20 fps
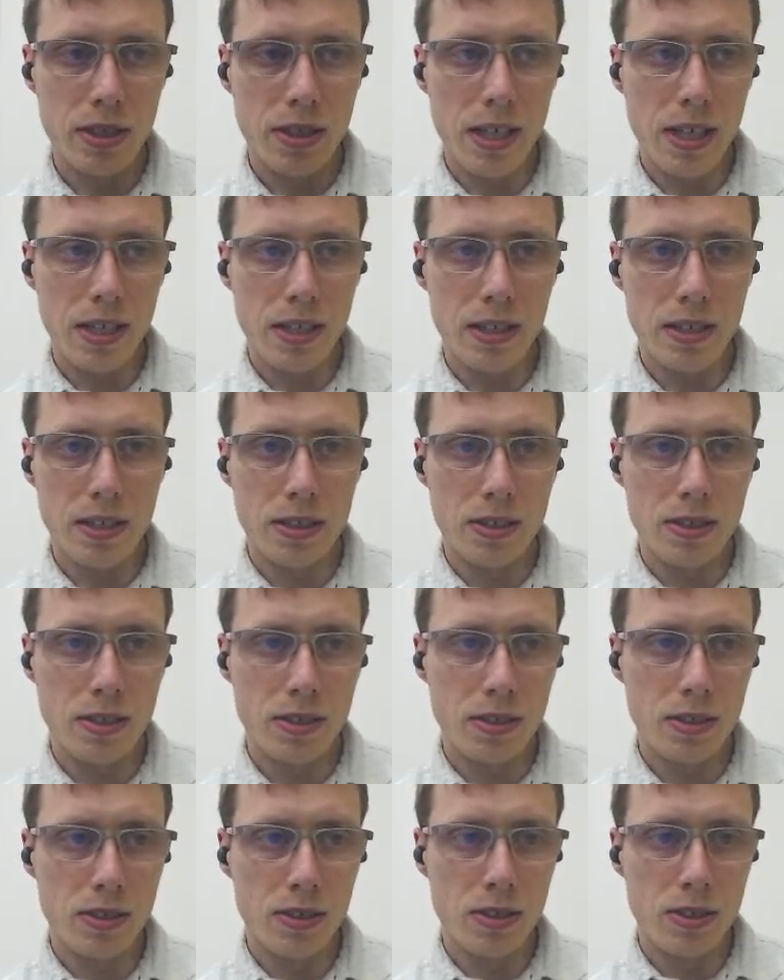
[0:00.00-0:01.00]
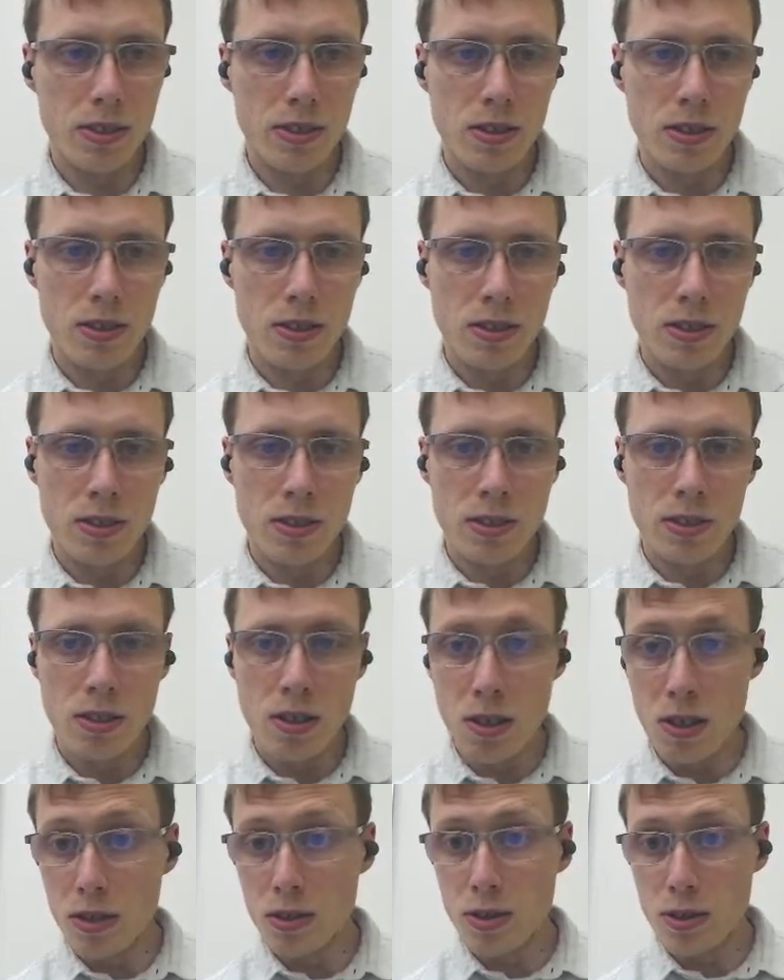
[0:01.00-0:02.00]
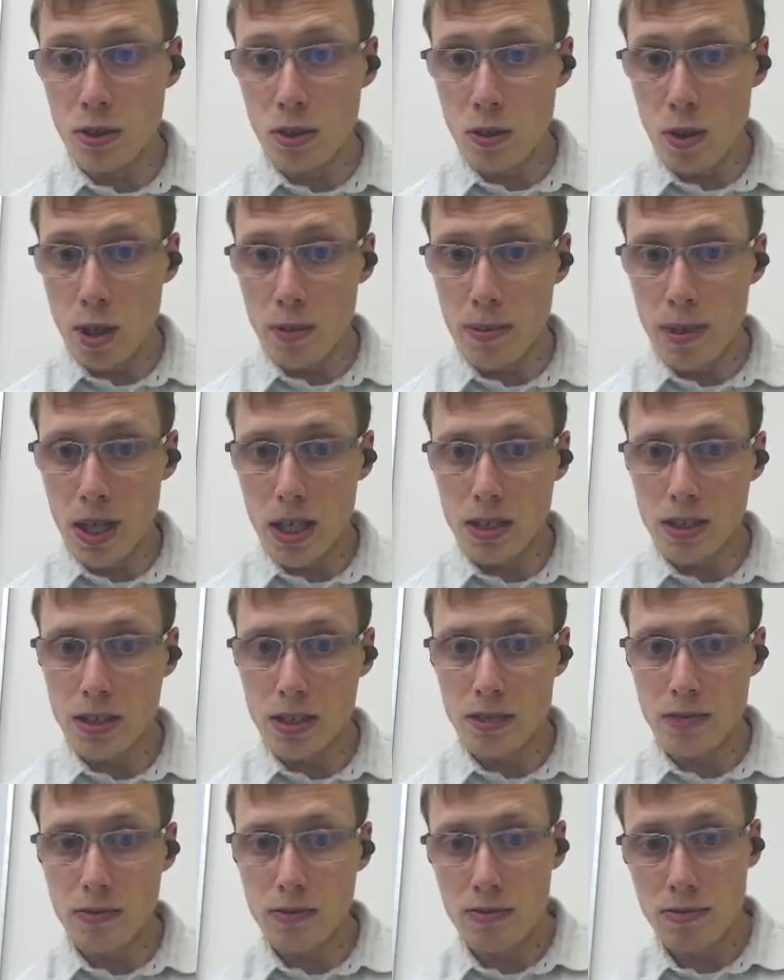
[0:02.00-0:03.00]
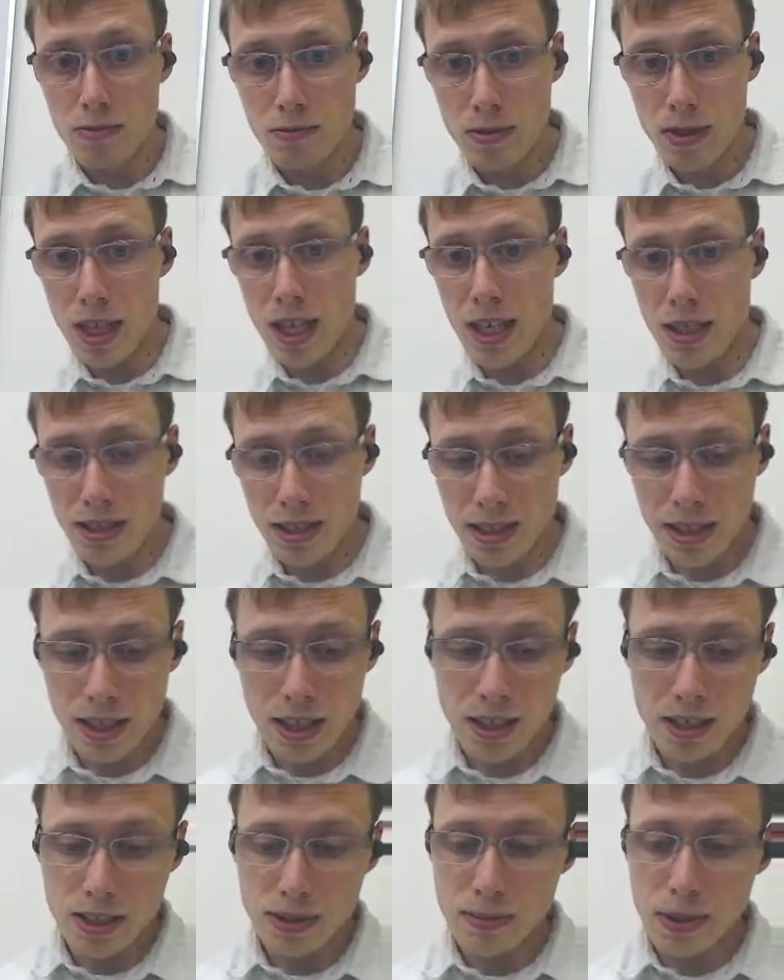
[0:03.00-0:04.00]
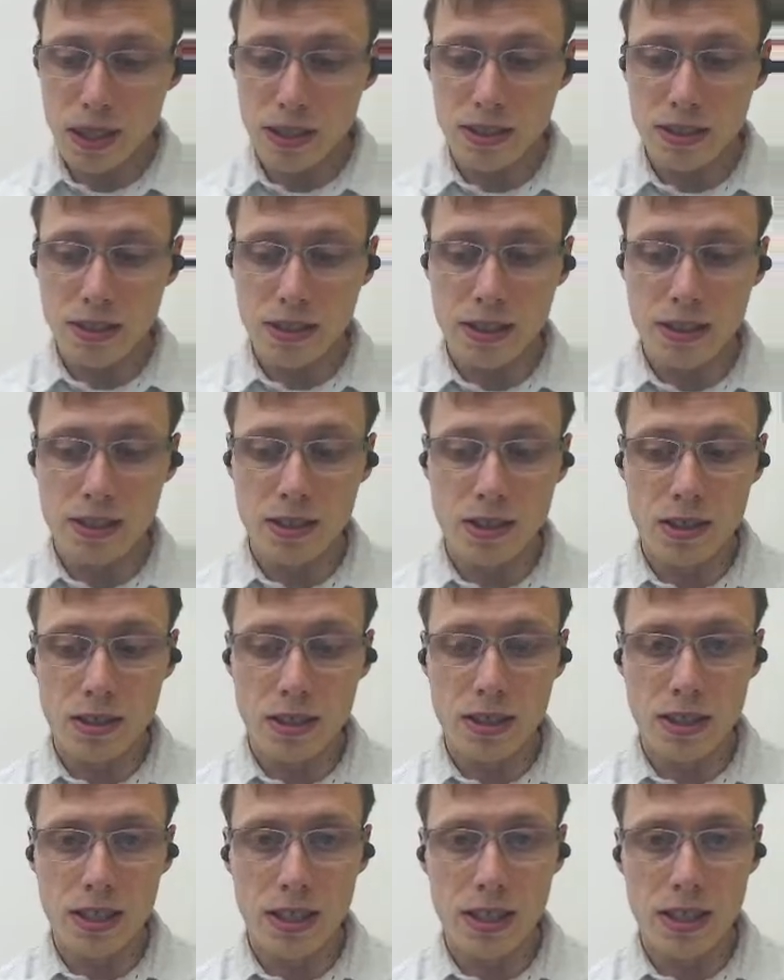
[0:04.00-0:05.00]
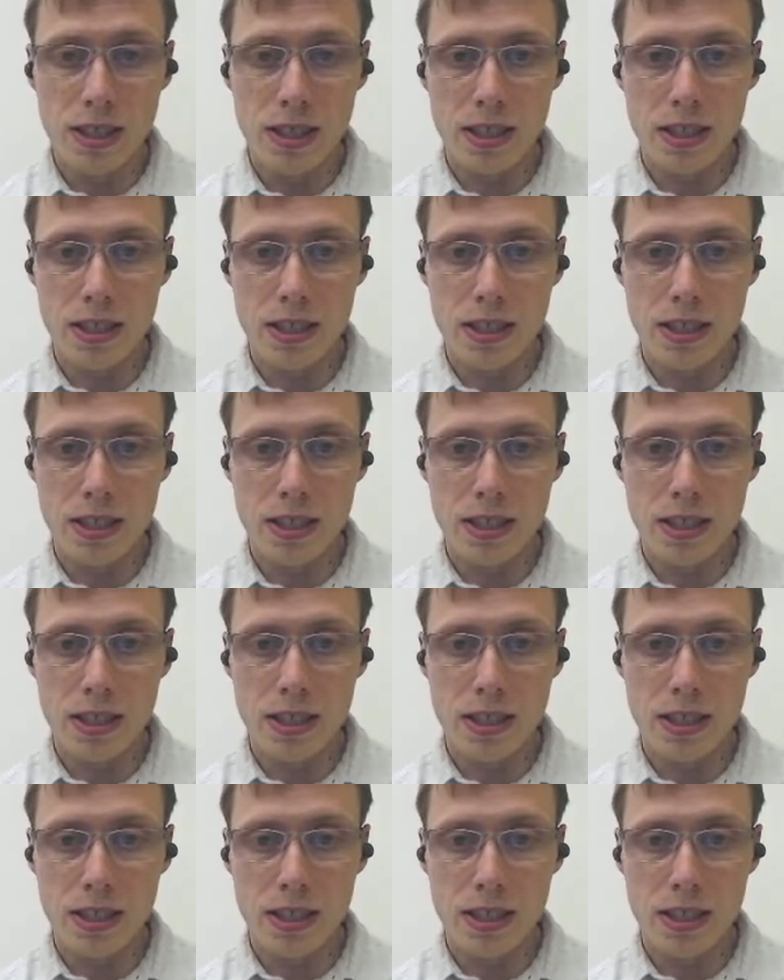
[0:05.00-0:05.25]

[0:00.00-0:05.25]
that is also quite positive, as I kind of speculated on the